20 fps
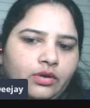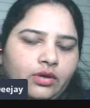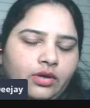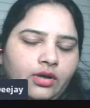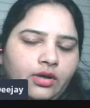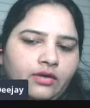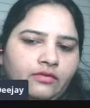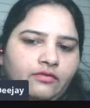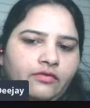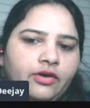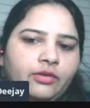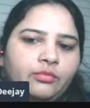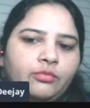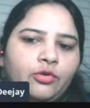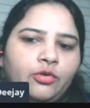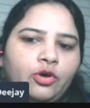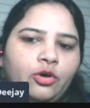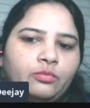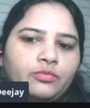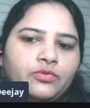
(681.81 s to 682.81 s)
Okay, one
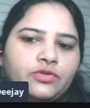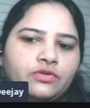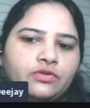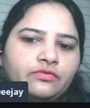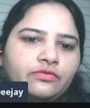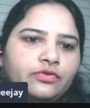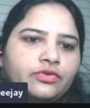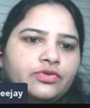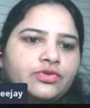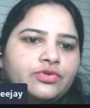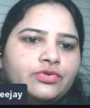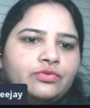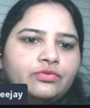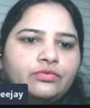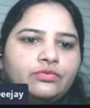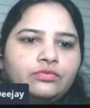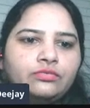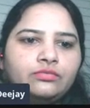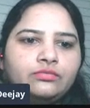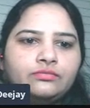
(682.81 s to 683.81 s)
more option for
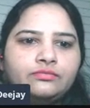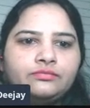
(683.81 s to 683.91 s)
true.